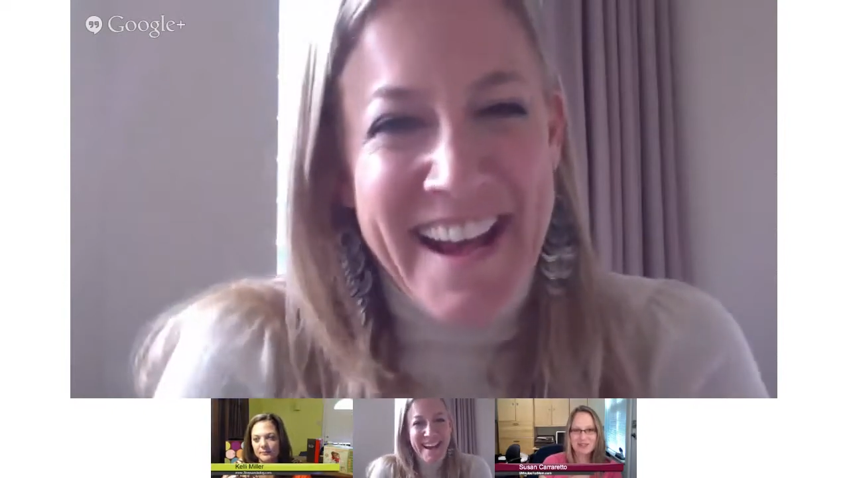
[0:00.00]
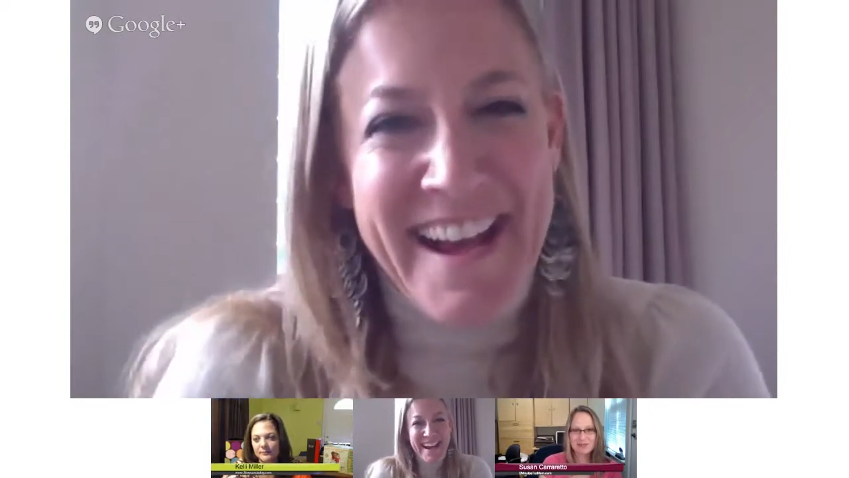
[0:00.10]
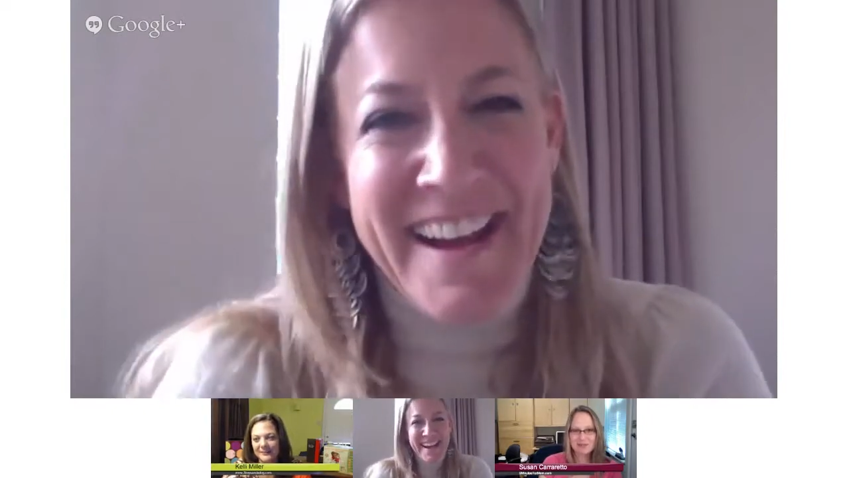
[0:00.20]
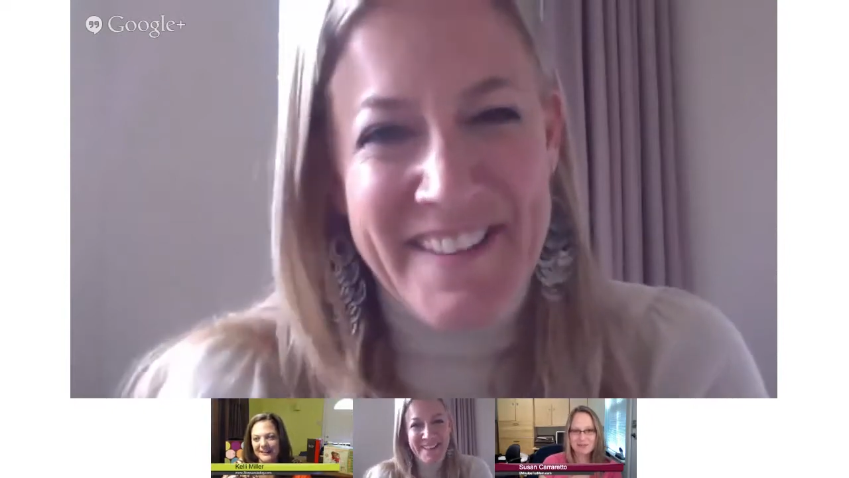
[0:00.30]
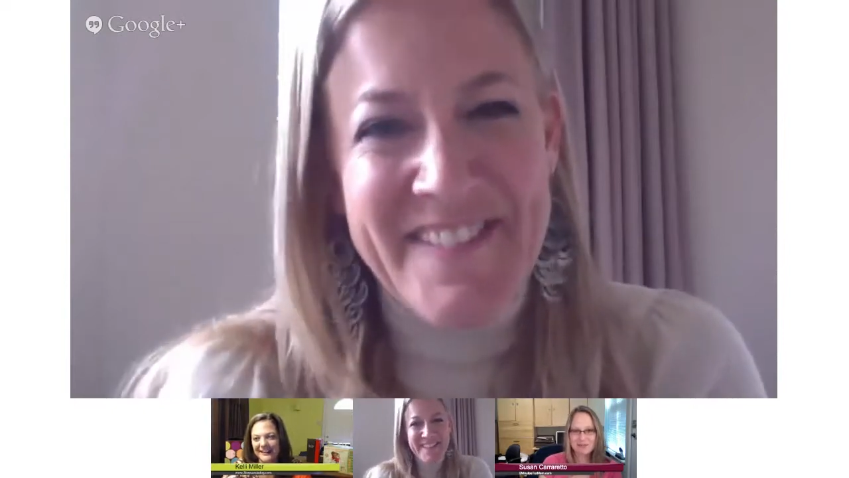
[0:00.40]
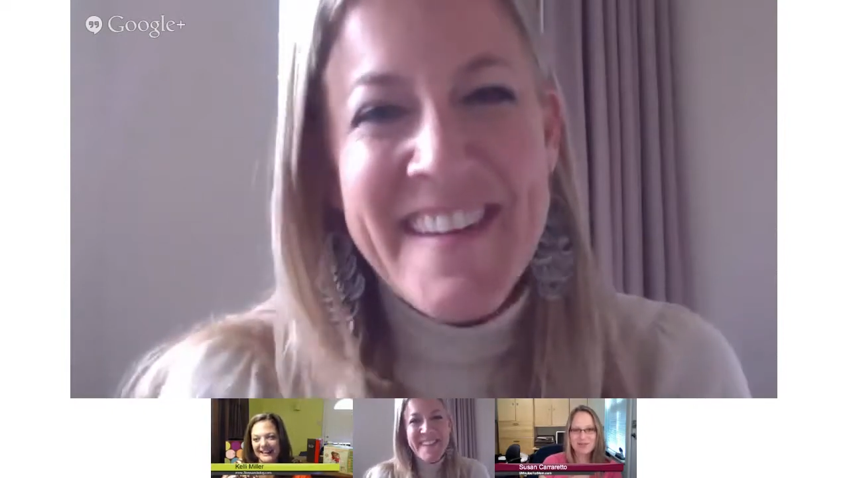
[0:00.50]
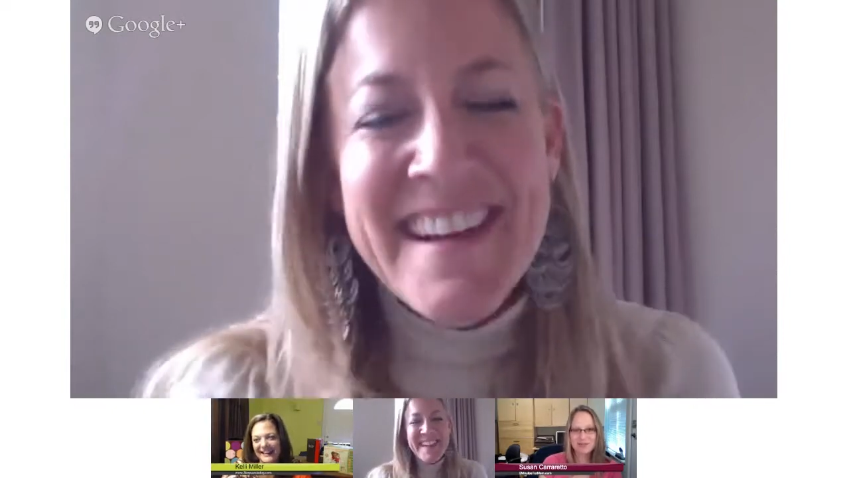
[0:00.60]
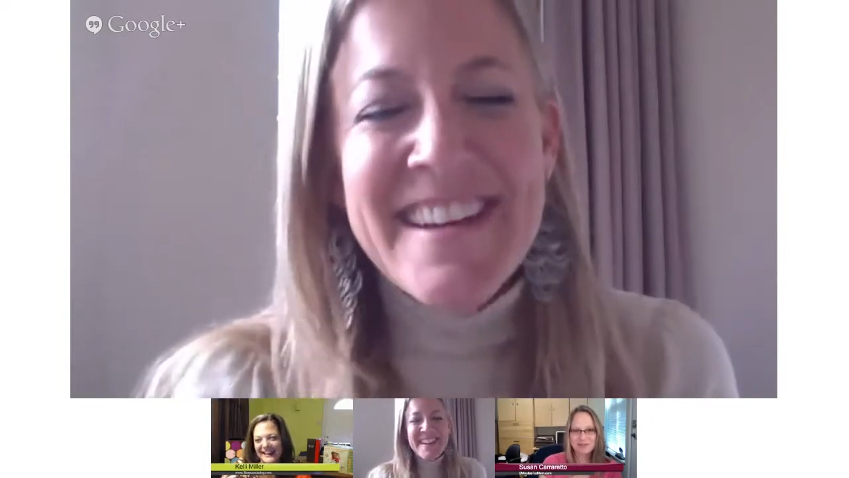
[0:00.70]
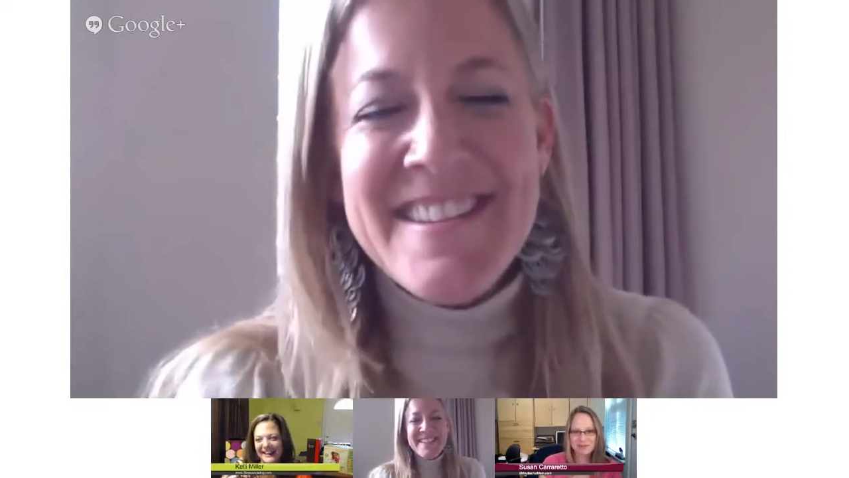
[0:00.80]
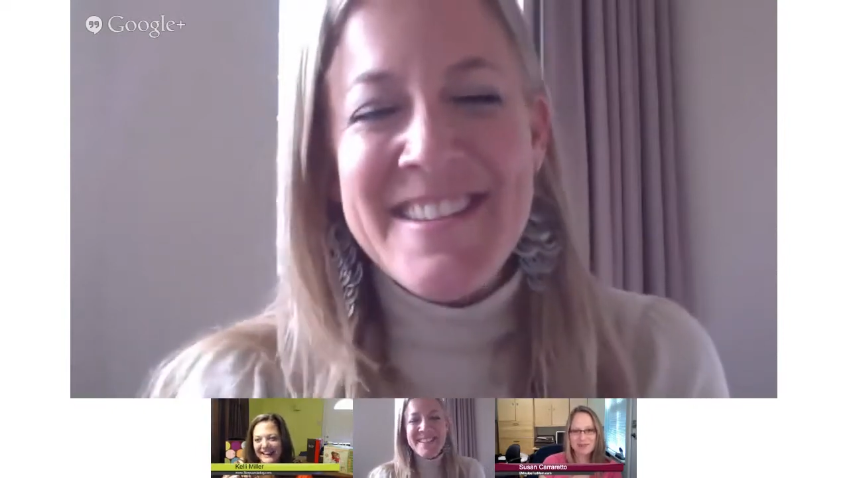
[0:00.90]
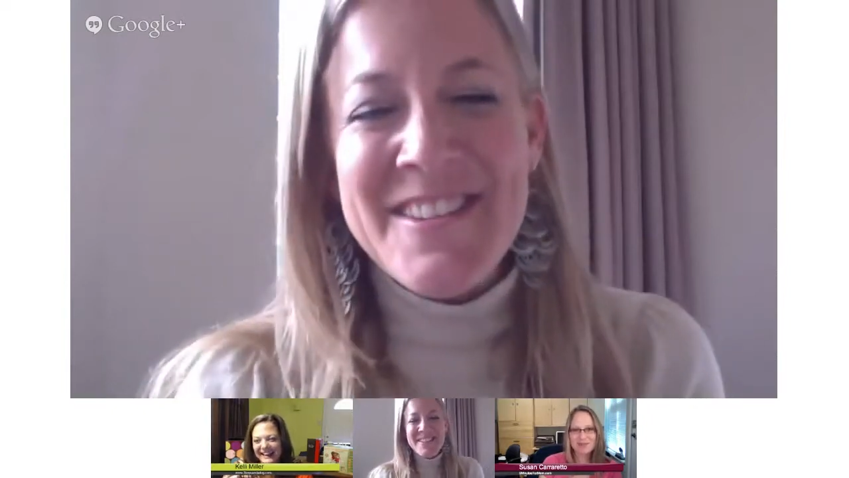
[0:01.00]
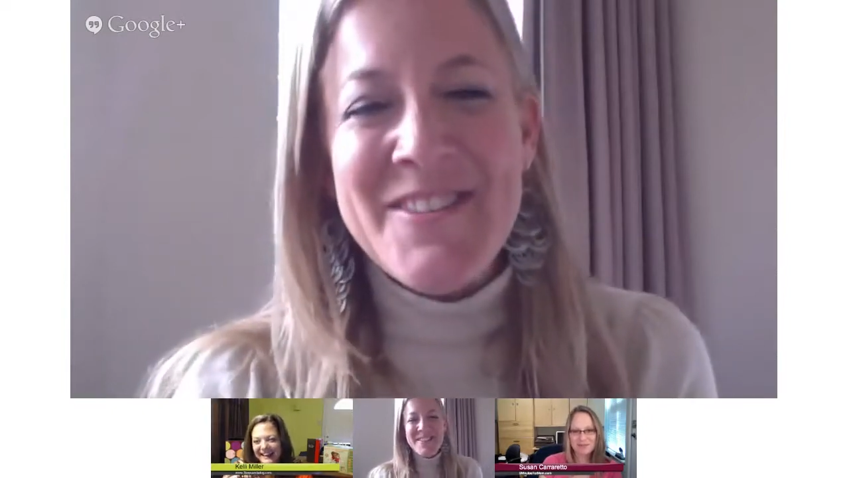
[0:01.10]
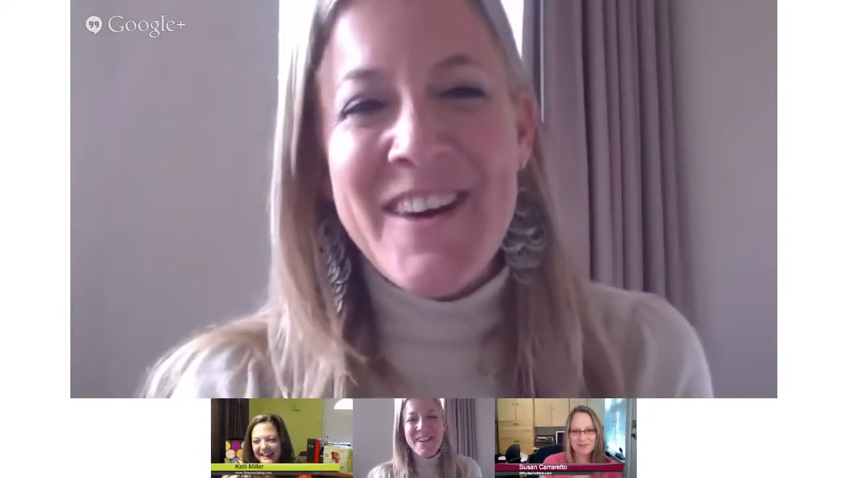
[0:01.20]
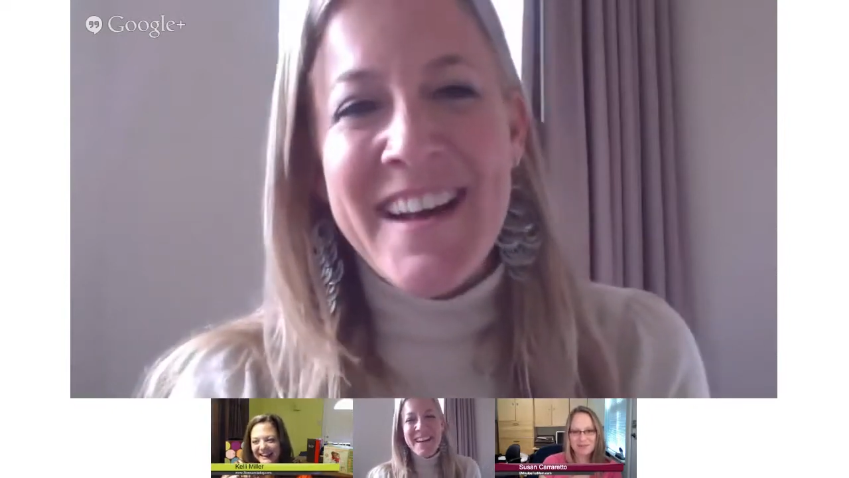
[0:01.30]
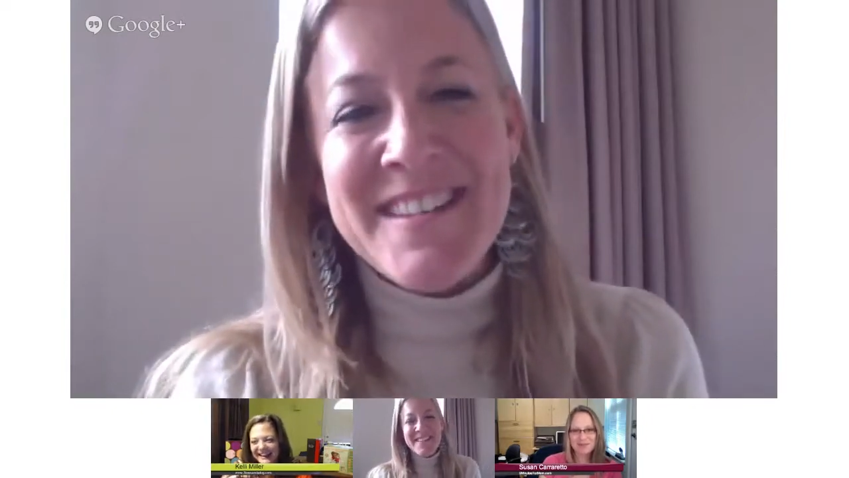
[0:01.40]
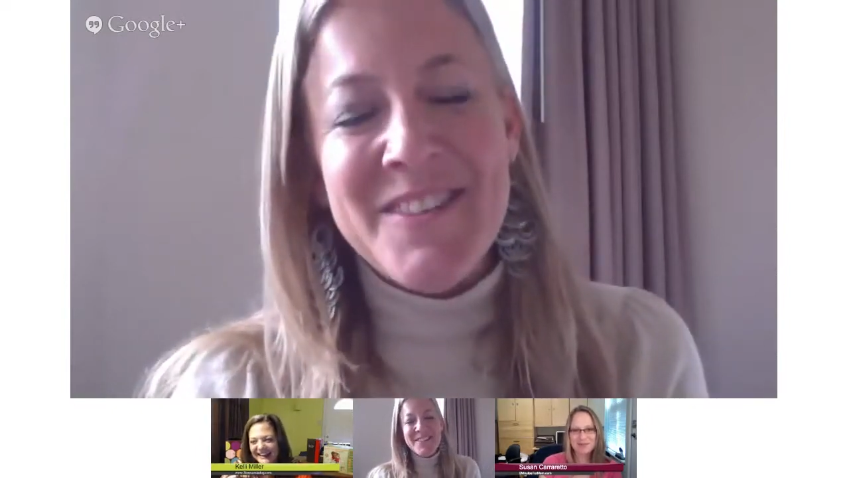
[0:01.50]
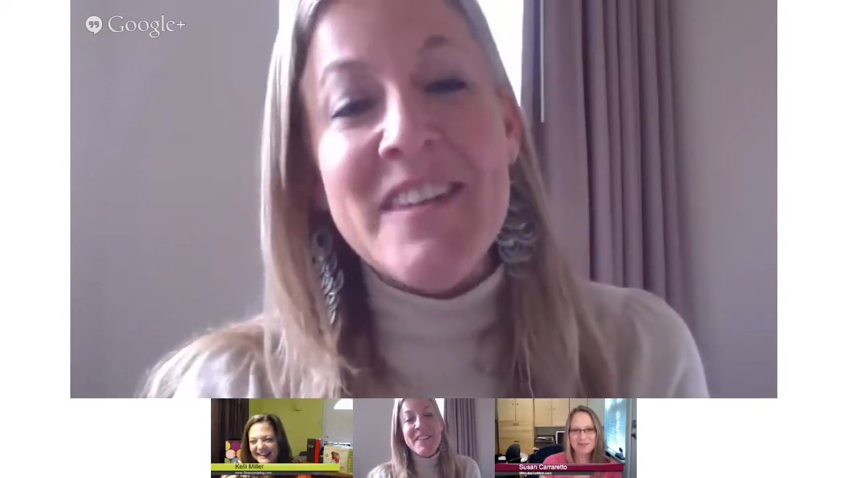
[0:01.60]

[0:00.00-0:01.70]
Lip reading: have to